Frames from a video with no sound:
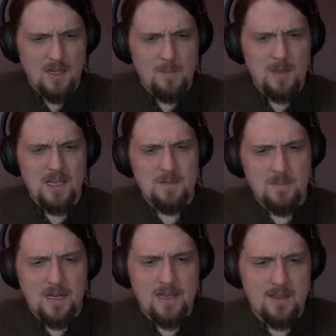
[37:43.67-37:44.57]
By and
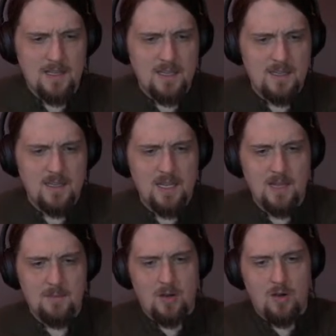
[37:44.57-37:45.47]
by the king
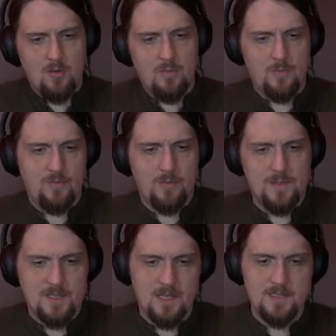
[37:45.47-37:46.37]
came home from
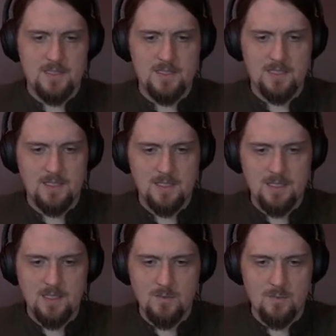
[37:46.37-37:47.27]
his hunting, and
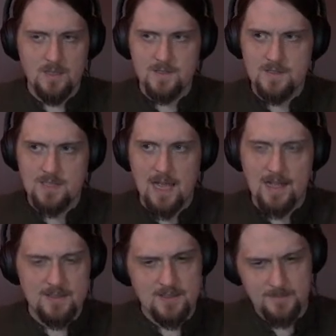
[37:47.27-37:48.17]
he at once
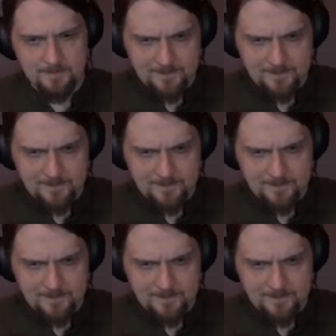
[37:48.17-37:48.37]
asked